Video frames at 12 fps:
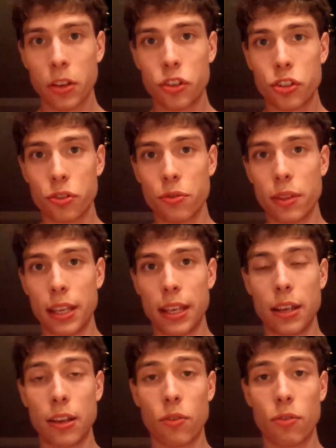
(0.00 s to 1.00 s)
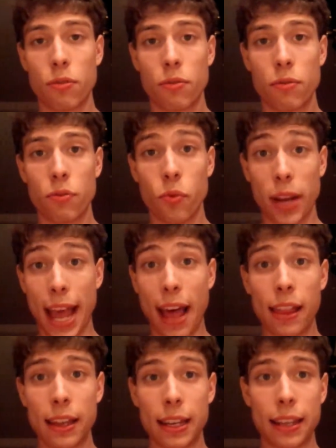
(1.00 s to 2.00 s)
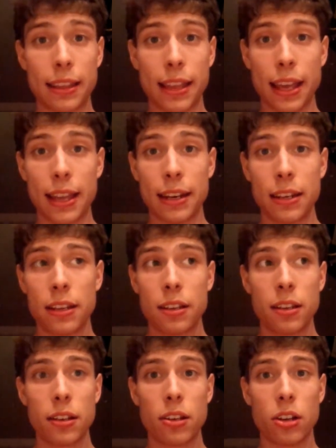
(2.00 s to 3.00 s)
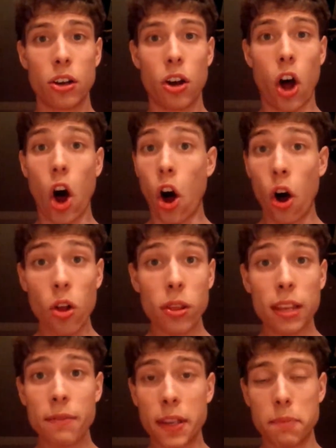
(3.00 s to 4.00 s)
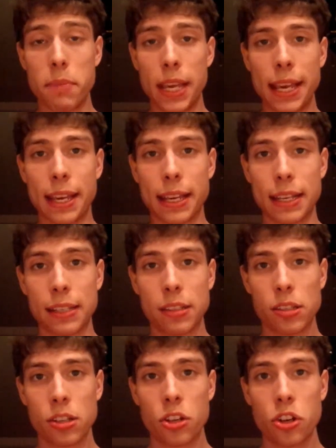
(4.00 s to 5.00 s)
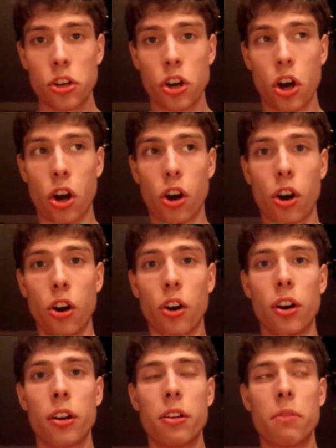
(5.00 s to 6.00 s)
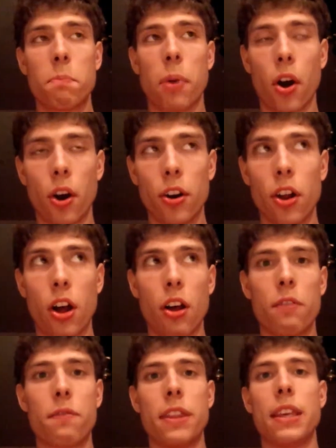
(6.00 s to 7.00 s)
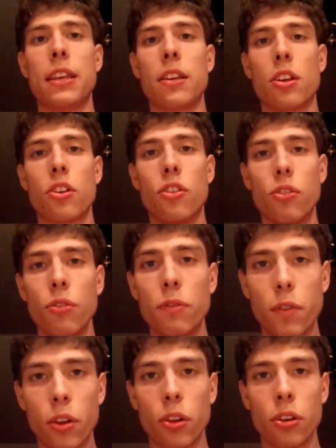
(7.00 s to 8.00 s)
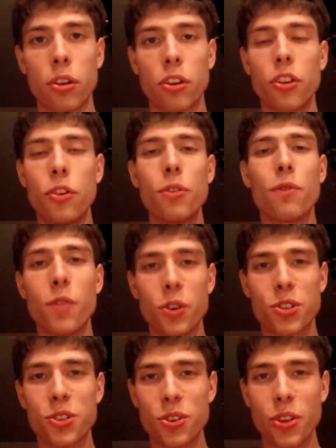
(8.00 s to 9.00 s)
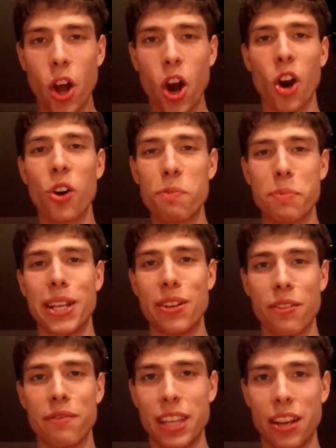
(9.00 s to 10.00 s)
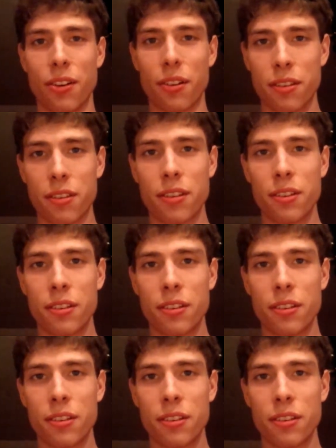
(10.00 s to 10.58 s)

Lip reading: to the reality that all living beings are part of the universal heartbeat of the earth.